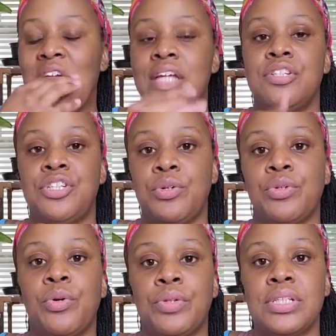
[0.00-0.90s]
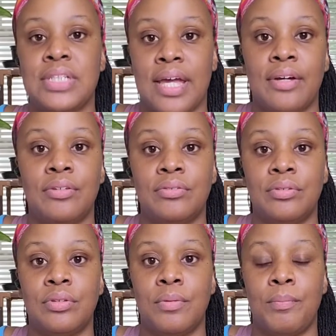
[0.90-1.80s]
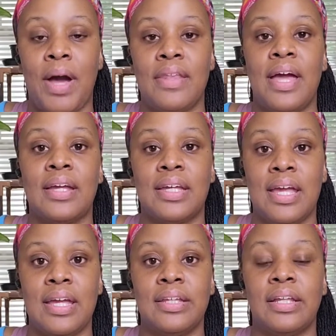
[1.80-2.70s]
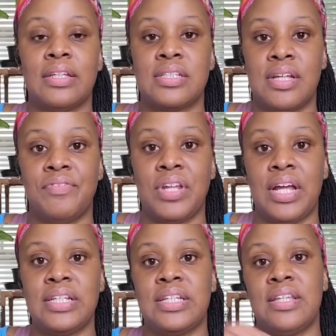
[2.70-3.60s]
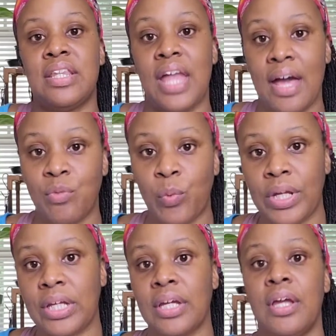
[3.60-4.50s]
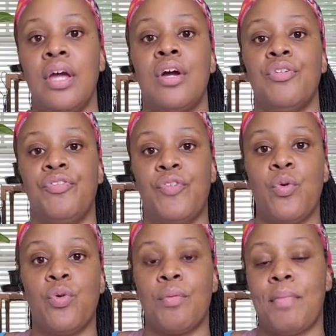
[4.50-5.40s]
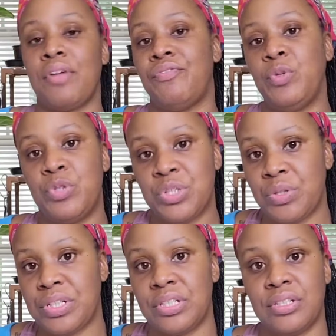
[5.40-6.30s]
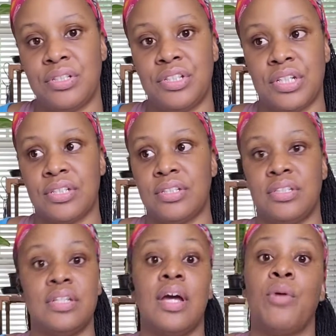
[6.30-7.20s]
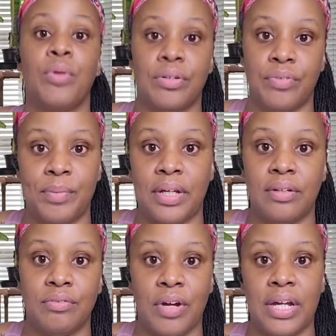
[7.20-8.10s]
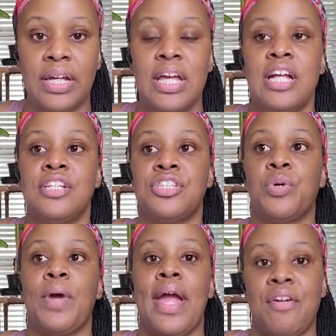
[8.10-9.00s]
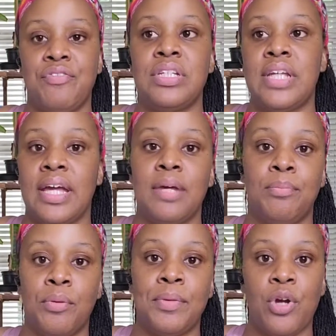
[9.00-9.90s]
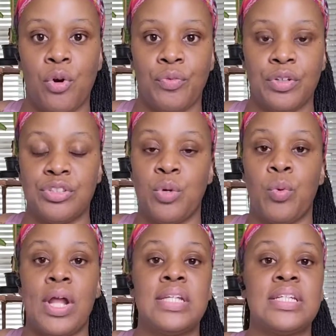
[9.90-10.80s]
it showed on the scale by that gain that the stuff that I did that week for my food choices just did not work for me, right? So every day it put me over. So what